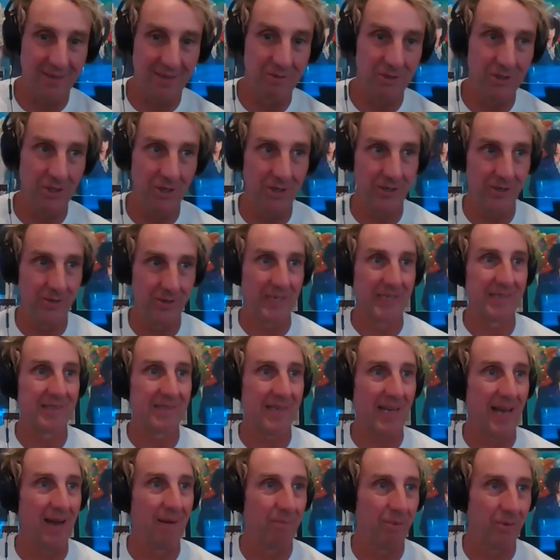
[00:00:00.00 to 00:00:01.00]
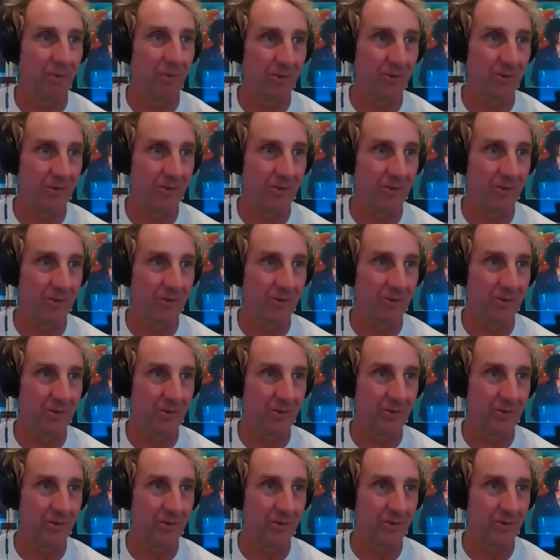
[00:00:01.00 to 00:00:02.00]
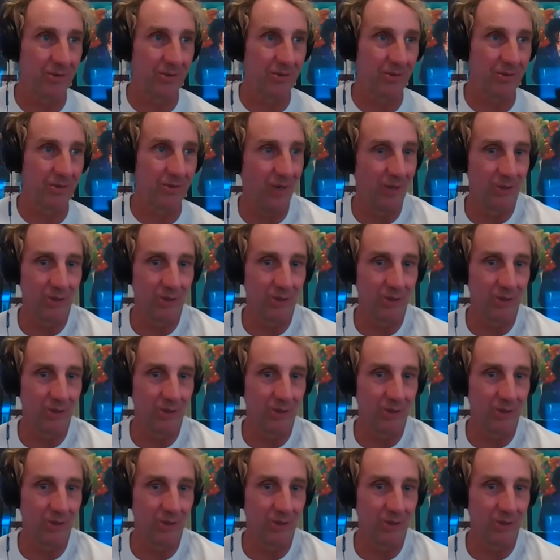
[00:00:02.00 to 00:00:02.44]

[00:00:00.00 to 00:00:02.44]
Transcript: I'm showing you examples of things that function.